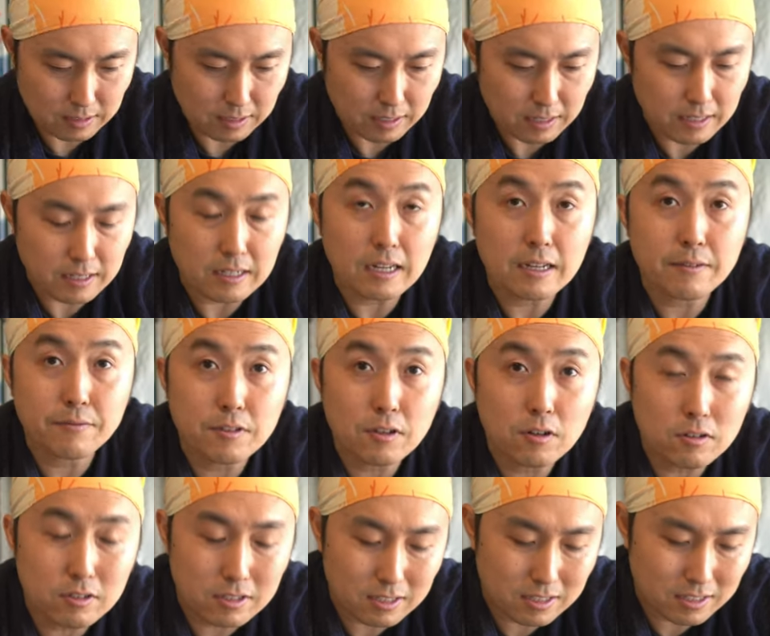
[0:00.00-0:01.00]
Again, I've
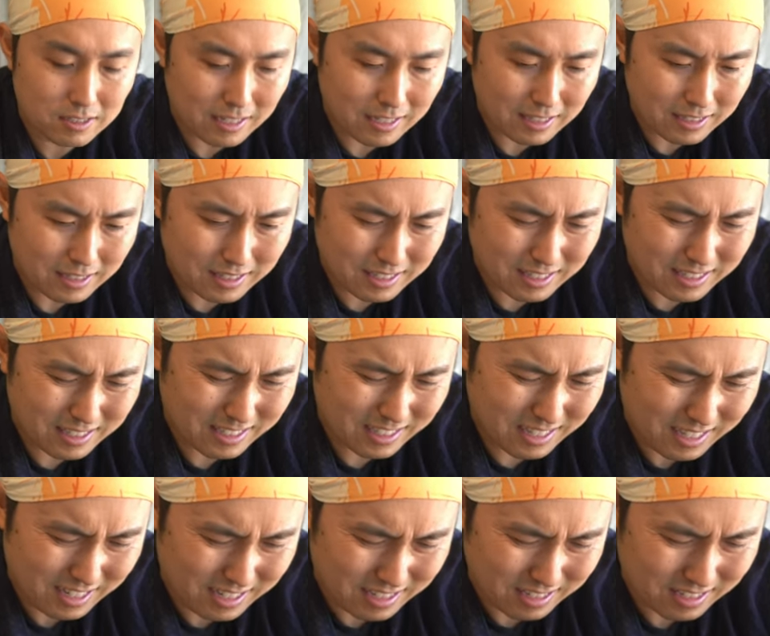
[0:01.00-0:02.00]
noticed that
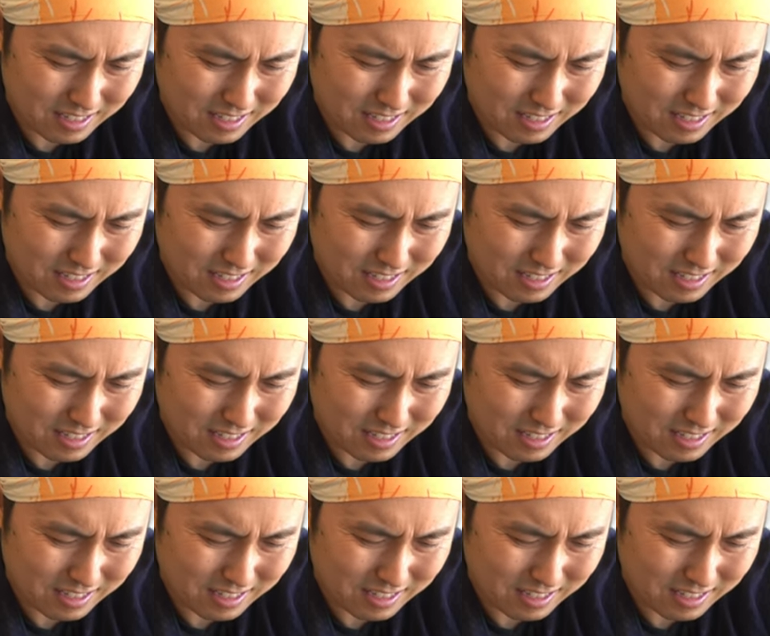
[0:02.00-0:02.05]
skin is